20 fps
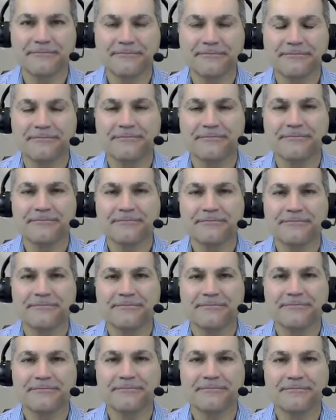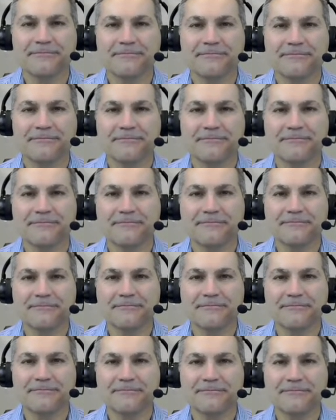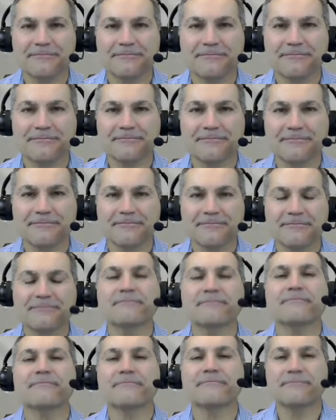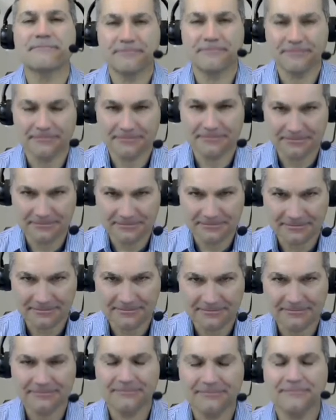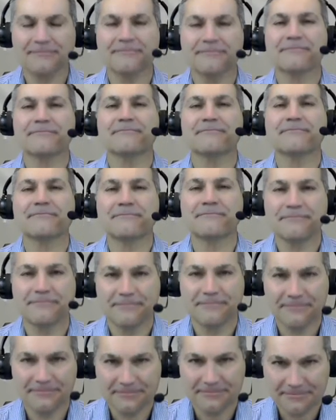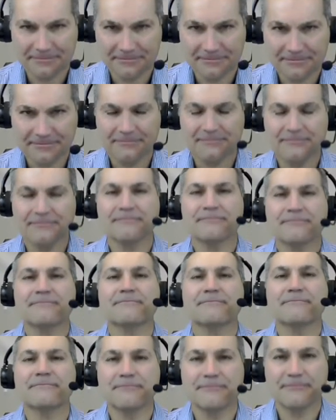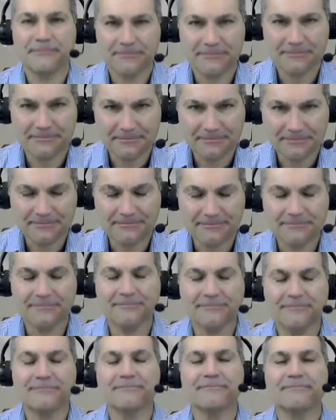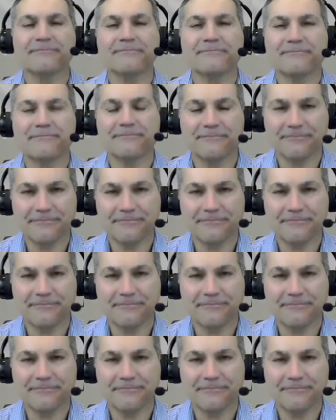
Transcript: [no speech]